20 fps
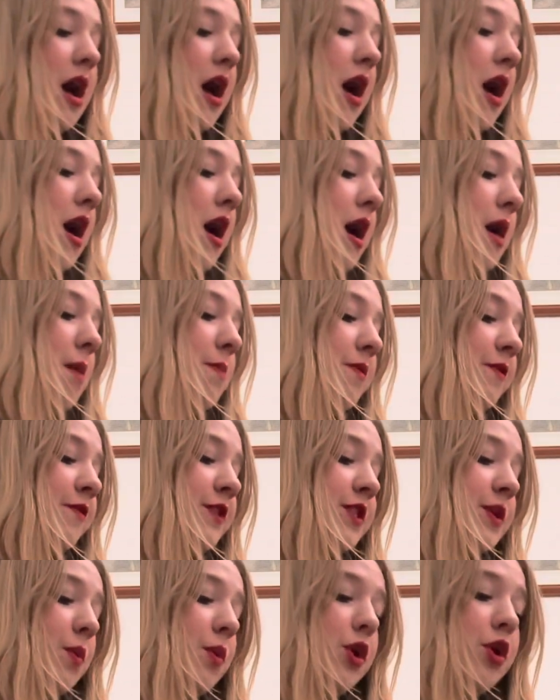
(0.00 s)
But for
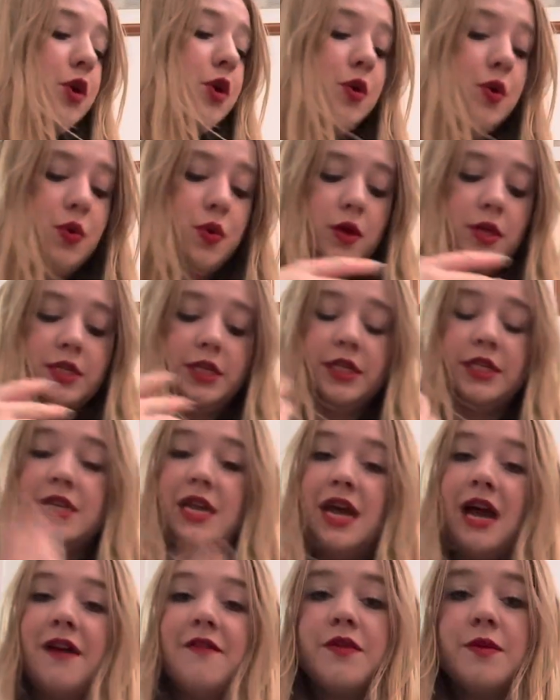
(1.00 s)
someone who doesn't
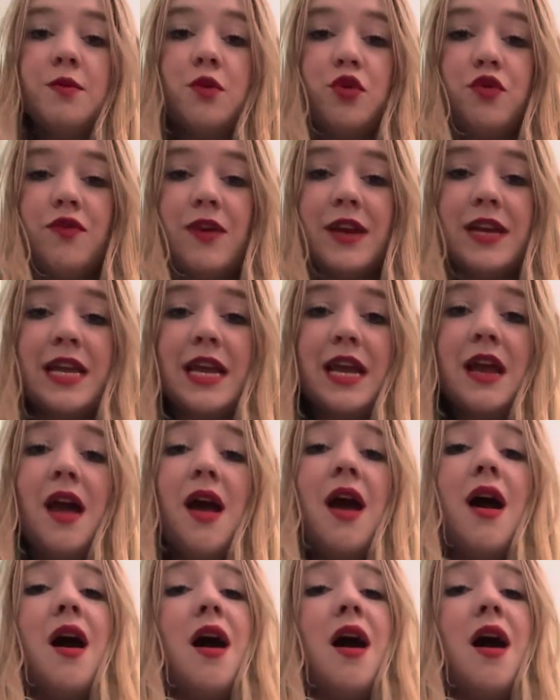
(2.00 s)
have them already,